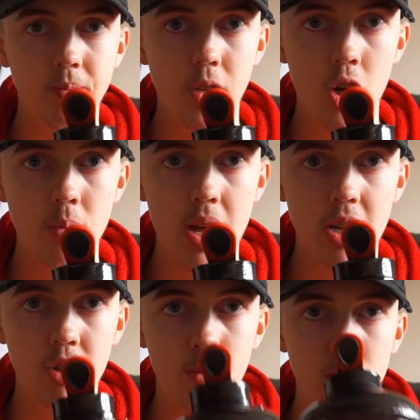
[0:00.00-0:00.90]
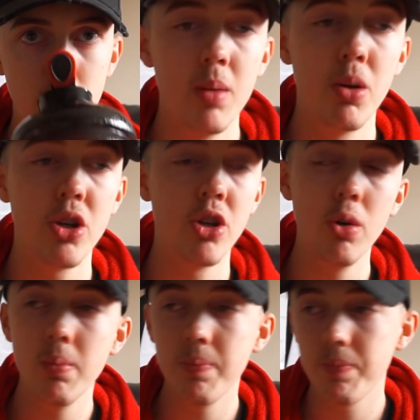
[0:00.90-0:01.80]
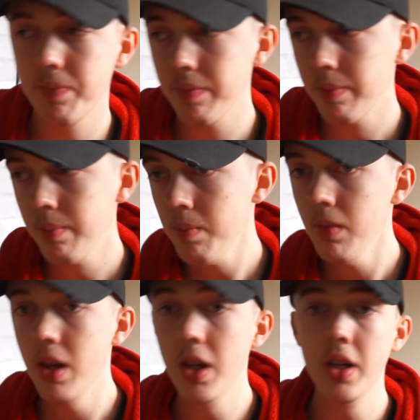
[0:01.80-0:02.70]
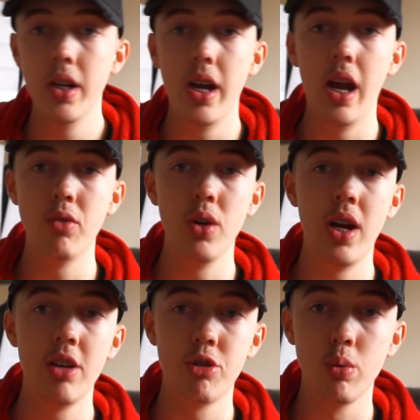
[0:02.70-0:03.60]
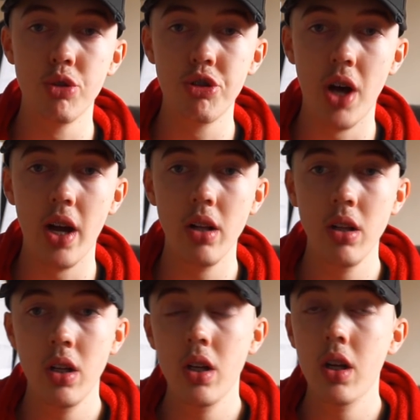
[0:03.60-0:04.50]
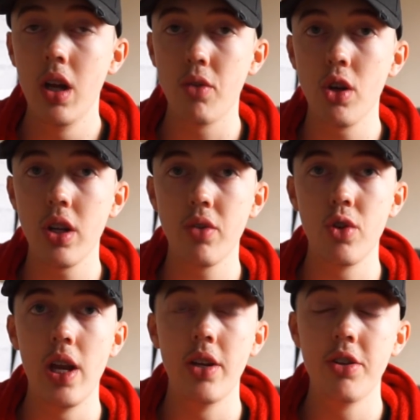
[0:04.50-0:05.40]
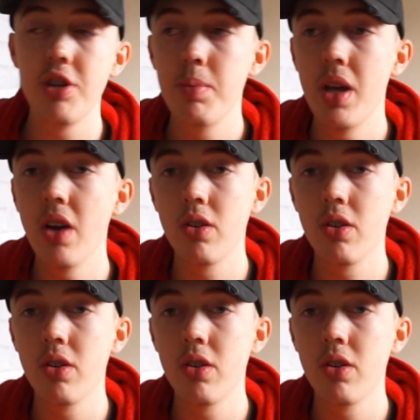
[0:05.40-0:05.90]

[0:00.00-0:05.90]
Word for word: unmanageable. But you know, everyone has their own style. I've got to give credit to GPF